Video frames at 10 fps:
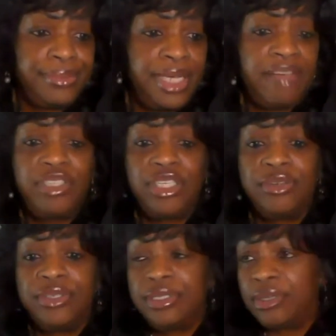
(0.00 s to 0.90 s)
Have
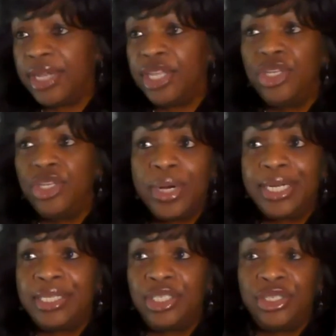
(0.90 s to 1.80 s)
children. Okay, you
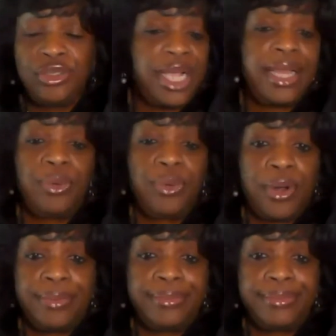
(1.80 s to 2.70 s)
wanted the children. I didn't want them.